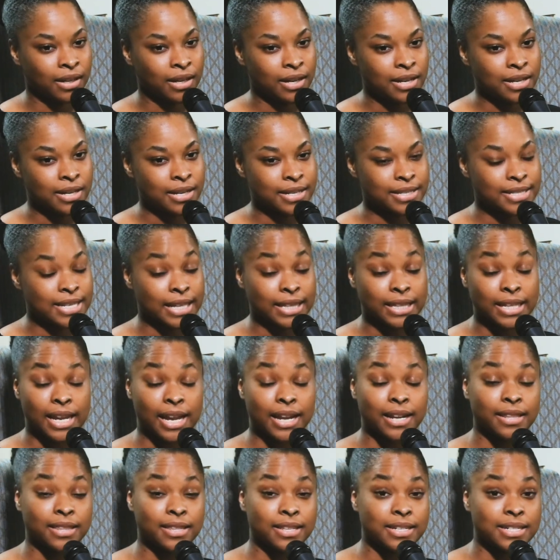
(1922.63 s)
Because at the
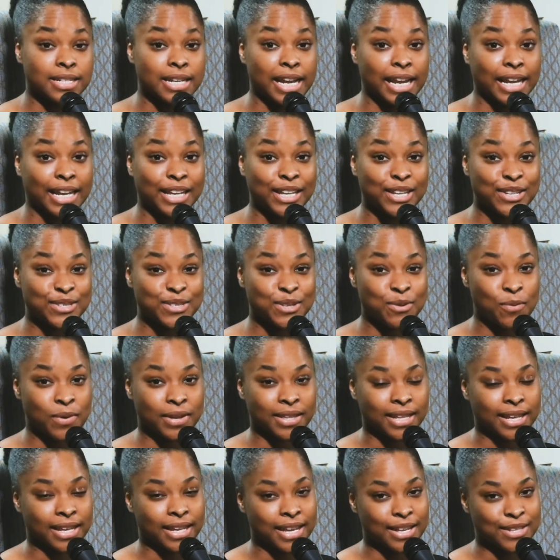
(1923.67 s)
end of the day, He's the one
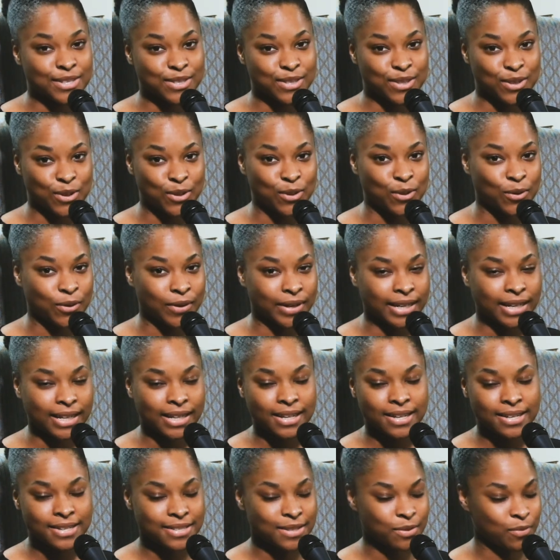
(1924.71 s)
that gets the glory.
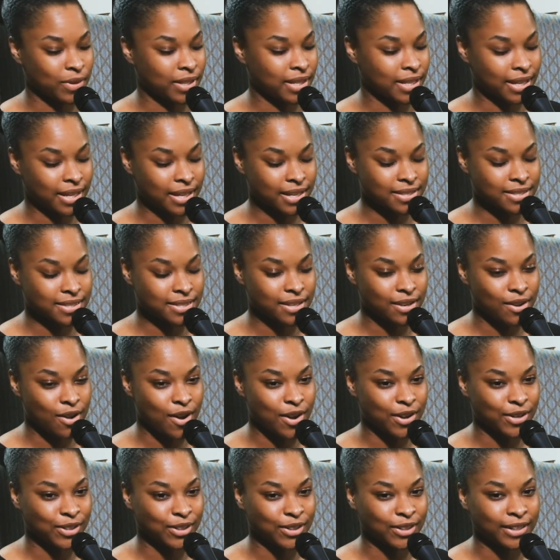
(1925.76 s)
He's the one that gets the
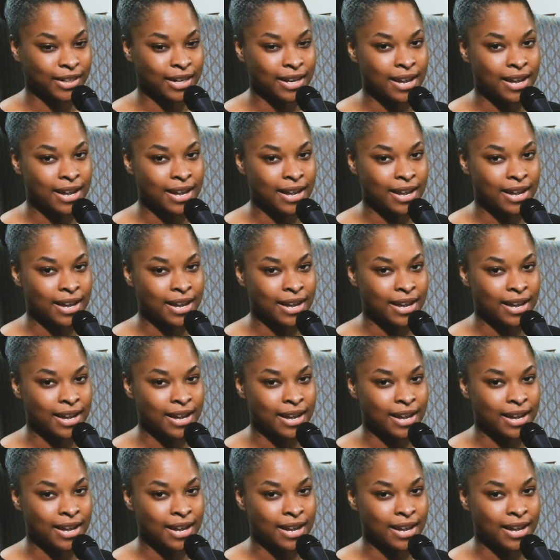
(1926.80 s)
honor.